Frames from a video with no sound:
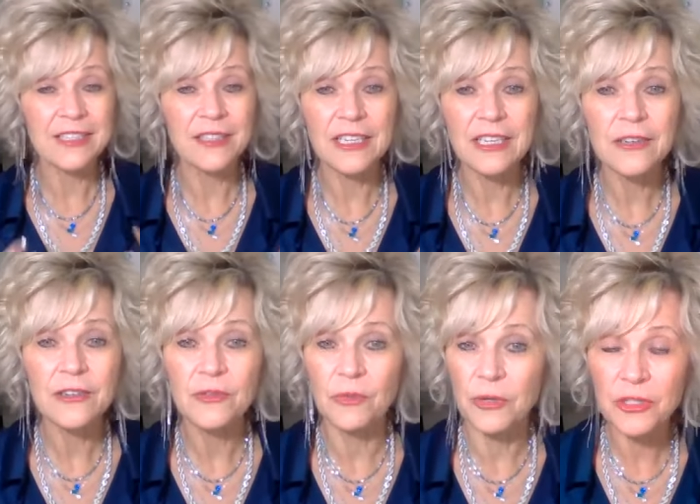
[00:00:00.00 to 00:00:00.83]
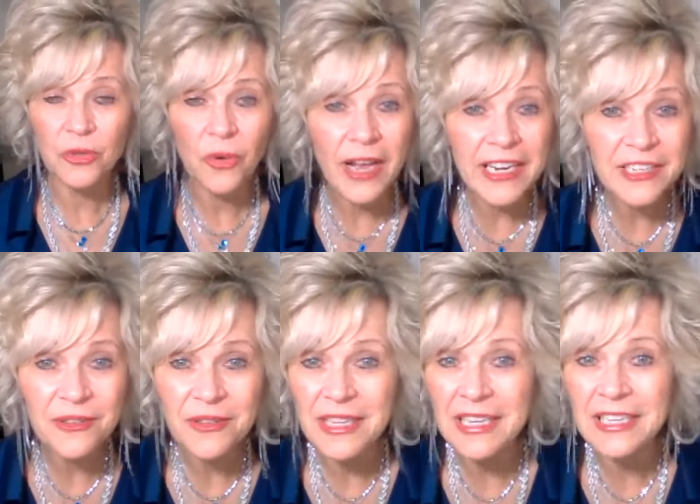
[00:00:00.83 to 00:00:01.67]
As leaders, we're trying
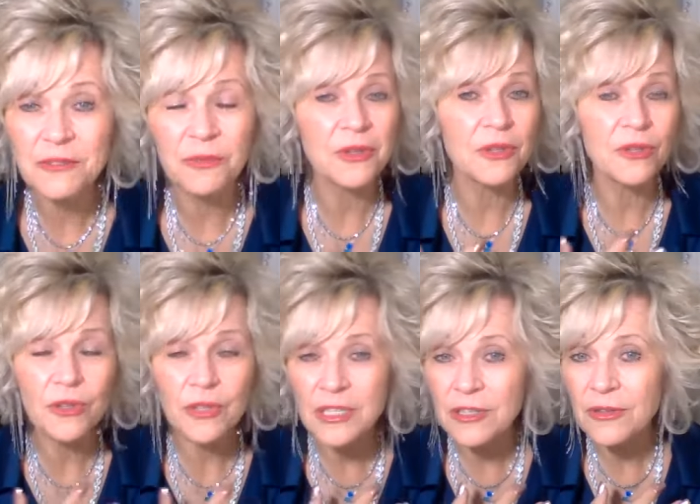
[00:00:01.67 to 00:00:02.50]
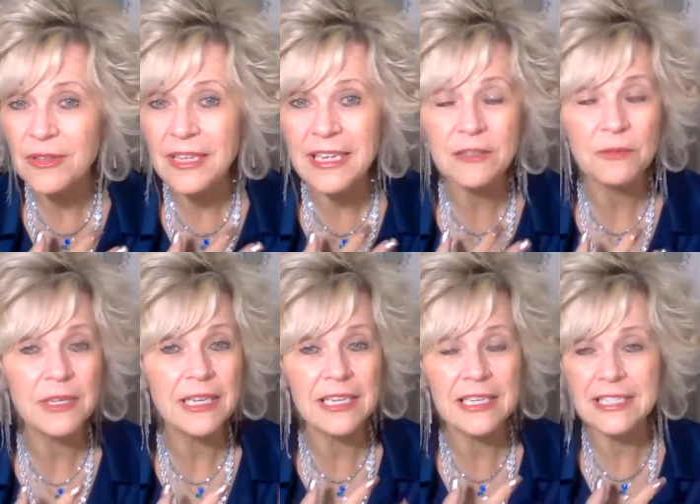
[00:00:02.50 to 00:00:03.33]
new things, we're learning new things,
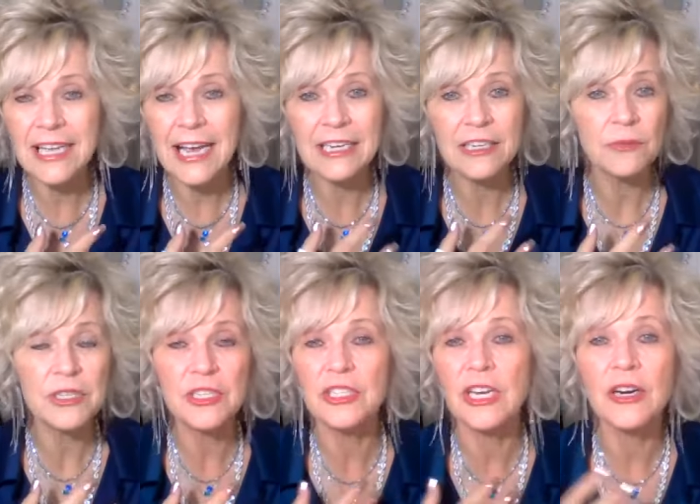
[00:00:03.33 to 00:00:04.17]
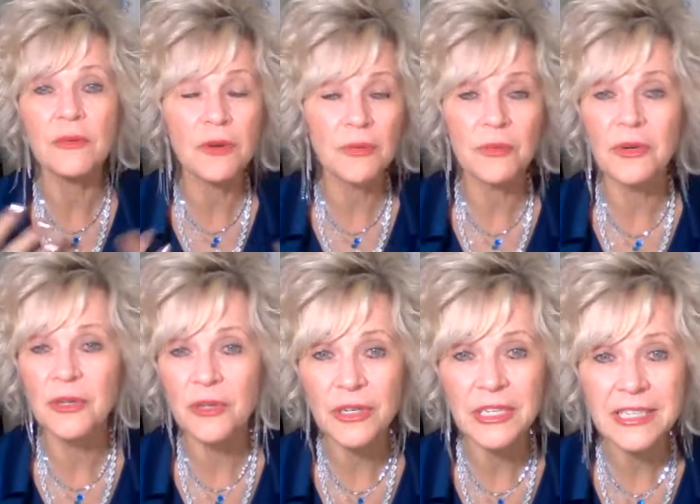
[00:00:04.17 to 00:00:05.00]
we get excited, we share what we're
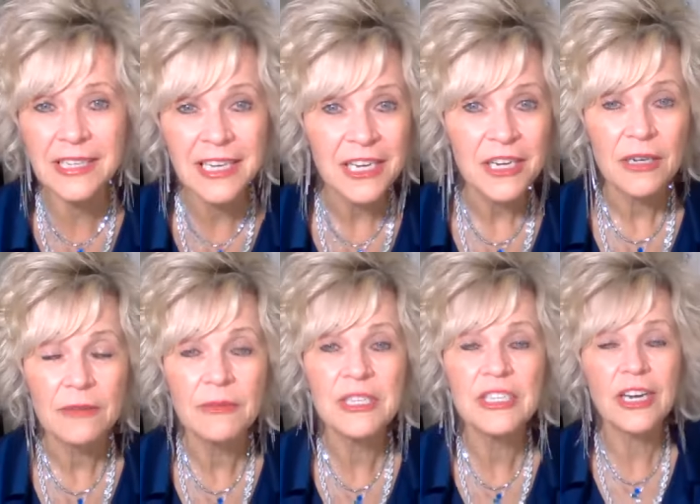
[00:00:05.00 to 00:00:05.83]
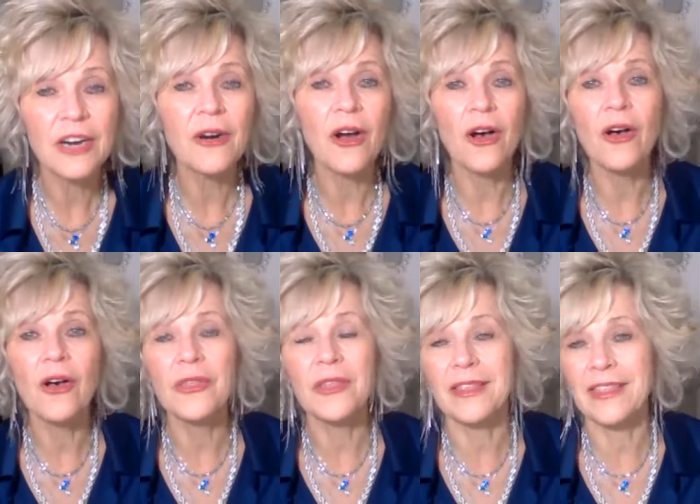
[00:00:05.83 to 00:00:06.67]
learning, and we share
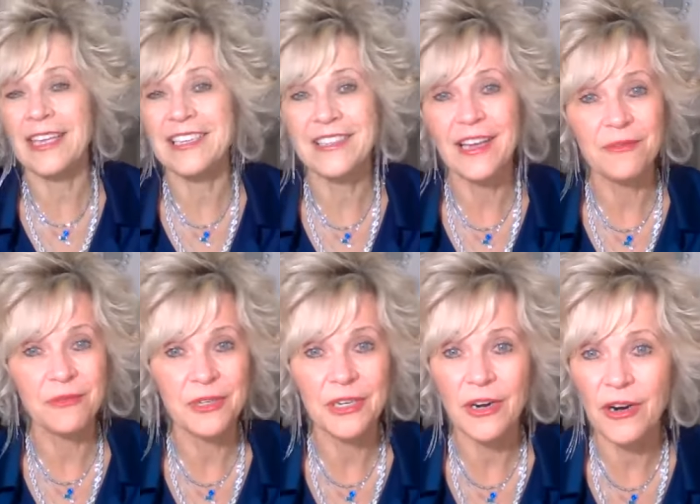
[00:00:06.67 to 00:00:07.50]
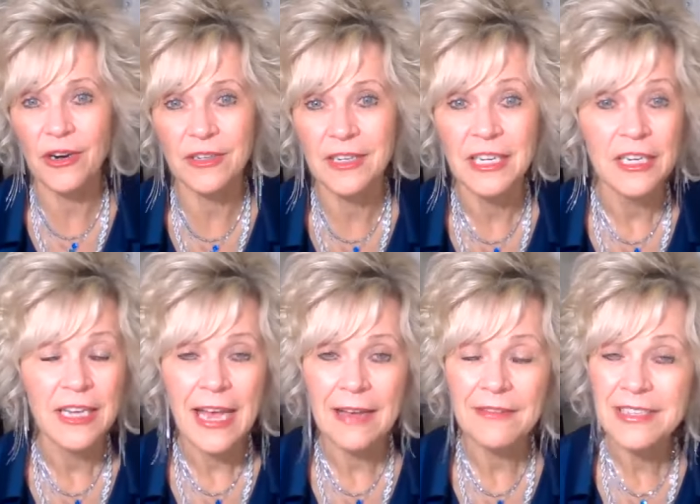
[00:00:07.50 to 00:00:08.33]
all the things that we are
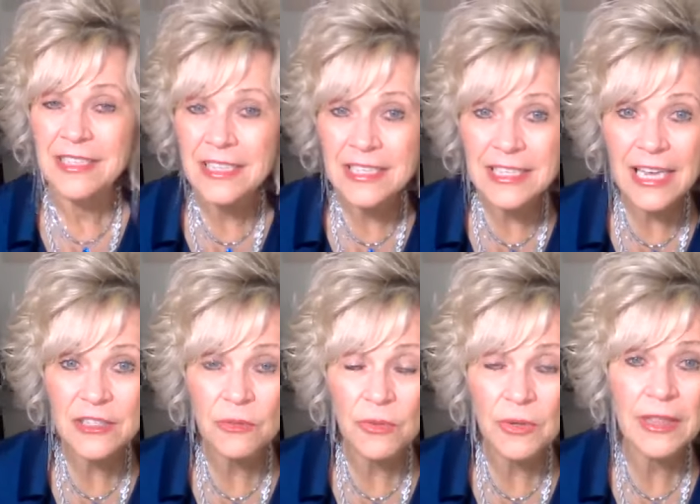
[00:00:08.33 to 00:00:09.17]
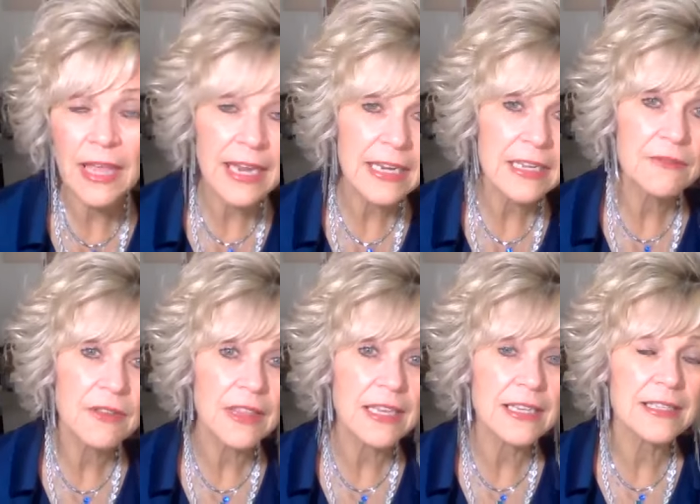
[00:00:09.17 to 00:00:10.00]
having success with and
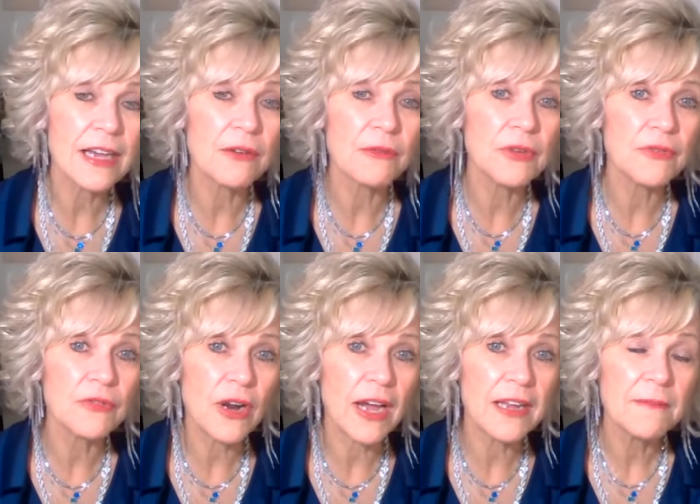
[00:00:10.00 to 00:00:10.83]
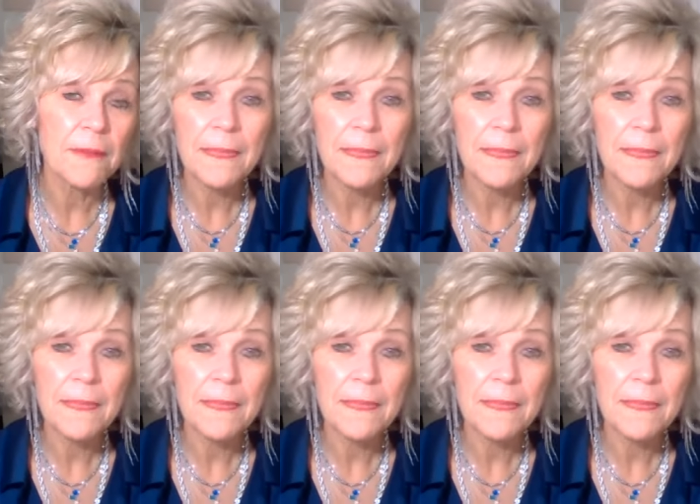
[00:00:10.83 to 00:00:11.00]
even things that we've tried